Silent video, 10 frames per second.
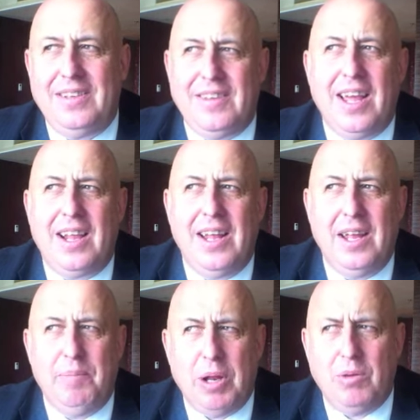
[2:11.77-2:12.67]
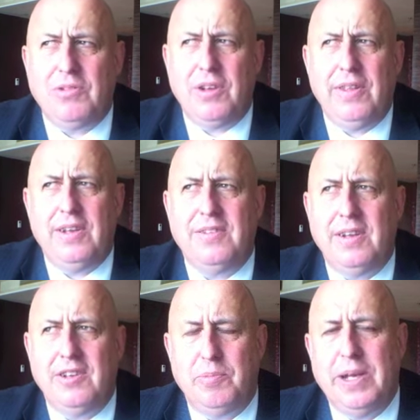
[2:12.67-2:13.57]
exactly, but also there's
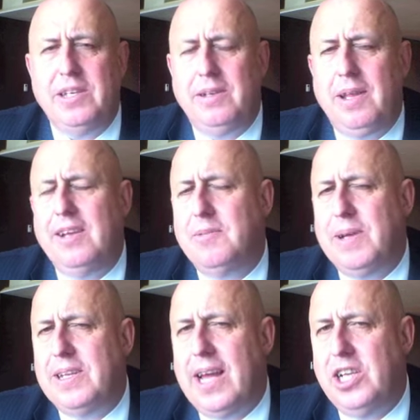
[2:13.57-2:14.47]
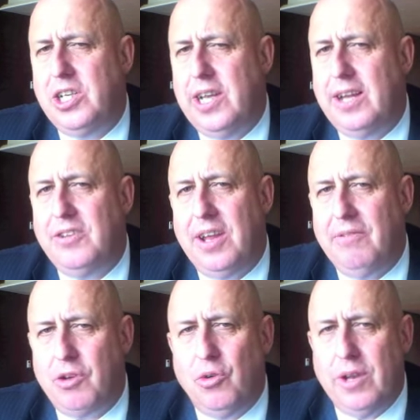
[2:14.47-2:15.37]
an expectation now to
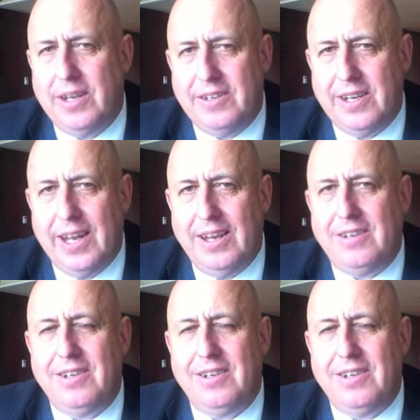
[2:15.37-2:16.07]
have good internet.